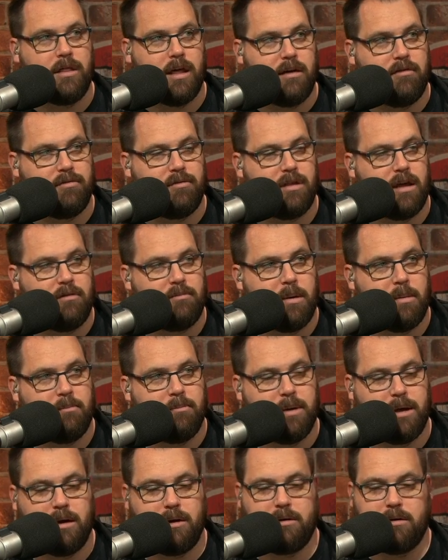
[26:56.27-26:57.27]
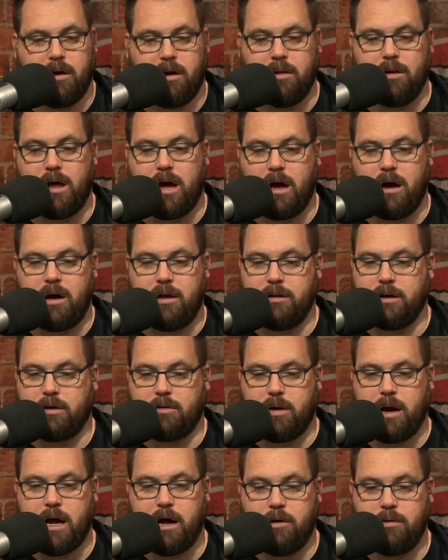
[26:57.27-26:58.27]
They've they've been beat a lot on the
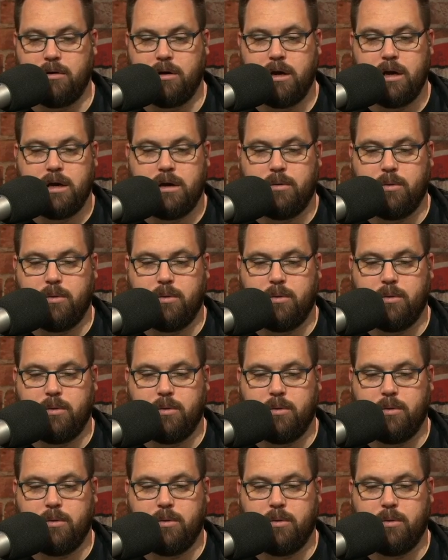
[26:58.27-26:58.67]
ground.